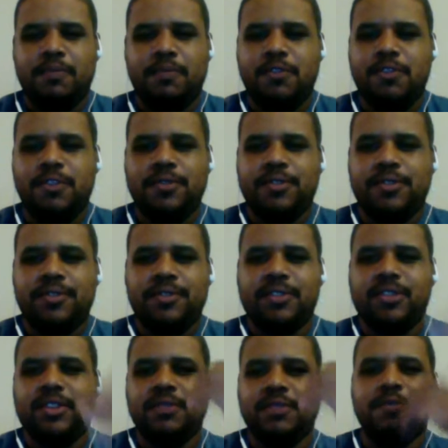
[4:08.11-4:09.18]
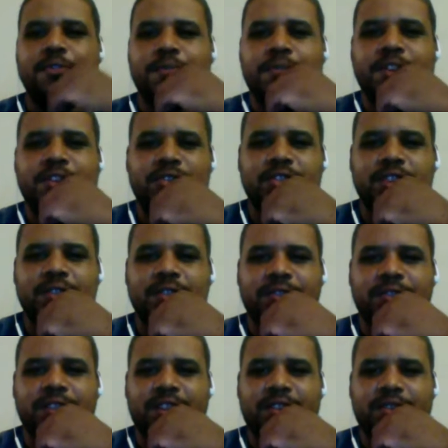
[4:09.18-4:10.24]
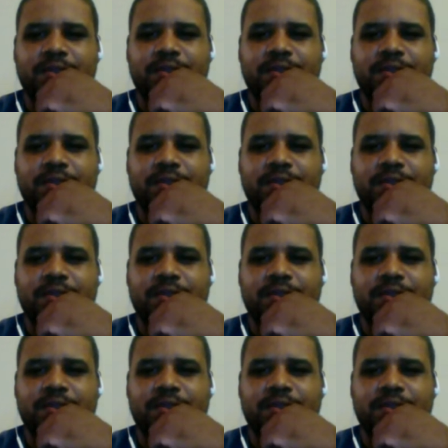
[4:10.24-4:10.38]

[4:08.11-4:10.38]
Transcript: more pitchers. I forget.